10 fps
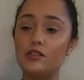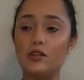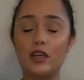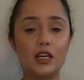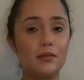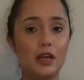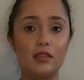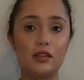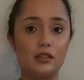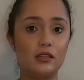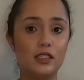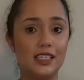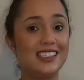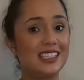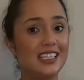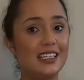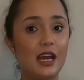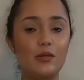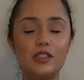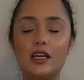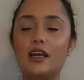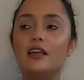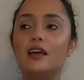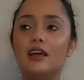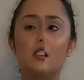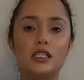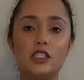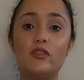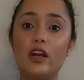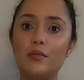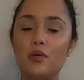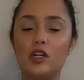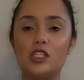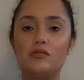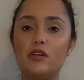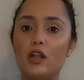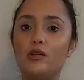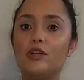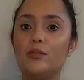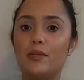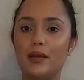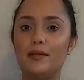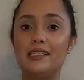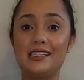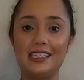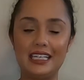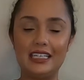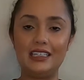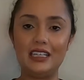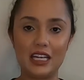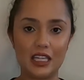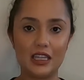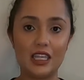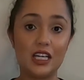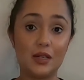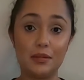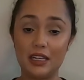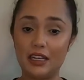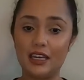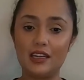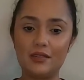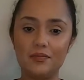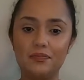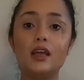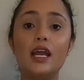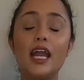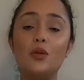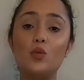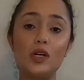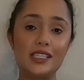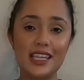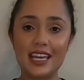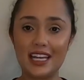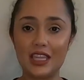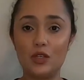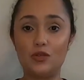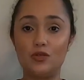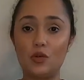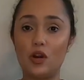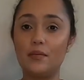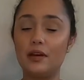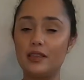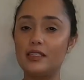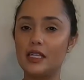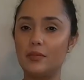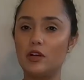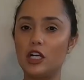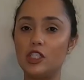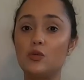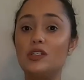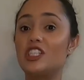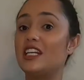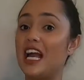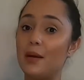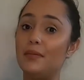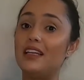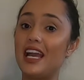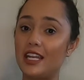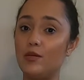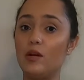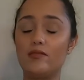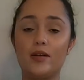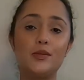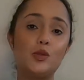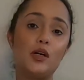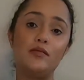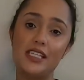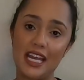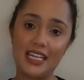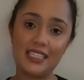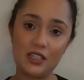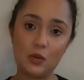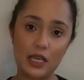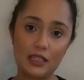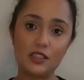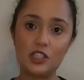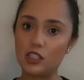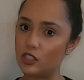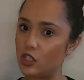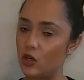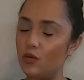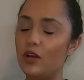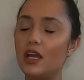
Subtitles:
So they could be on the 16-hour side. It's very important to follow your baby's lead in the beginning. And once they hit the 4-month sleep regression, which can happen anywhere from 12 to 18 weeks, just know.